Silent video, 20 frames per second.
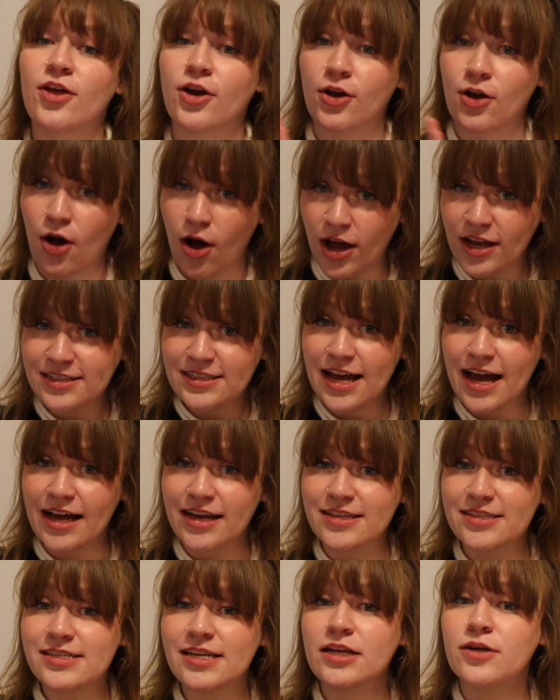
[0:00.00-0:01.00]
The
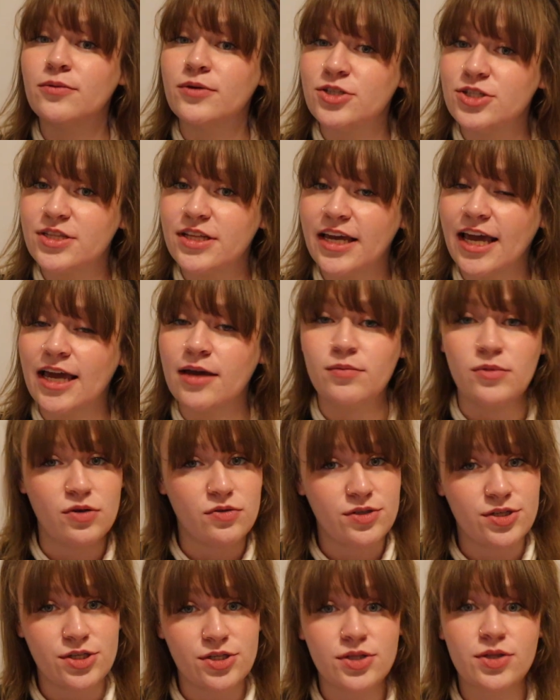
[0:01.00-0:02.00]
context in which the game
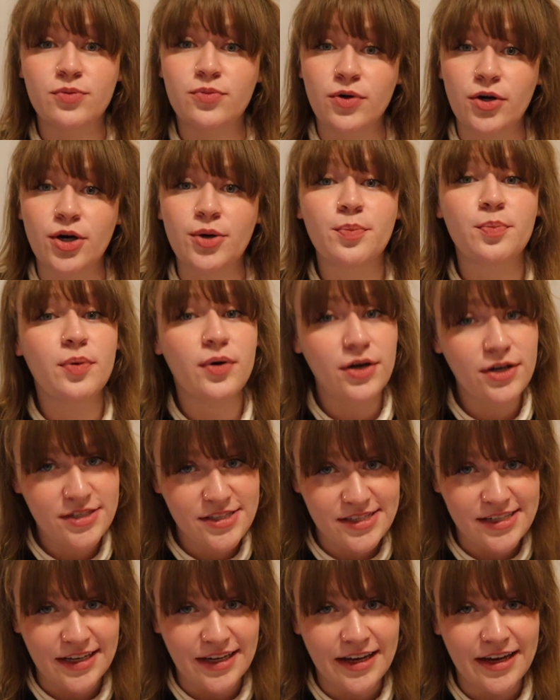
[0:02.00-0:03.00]
uses the word
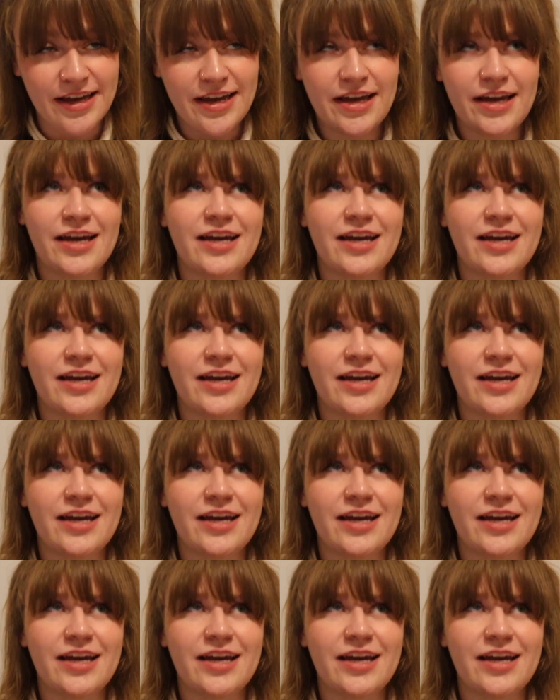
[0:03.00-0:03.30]
pussy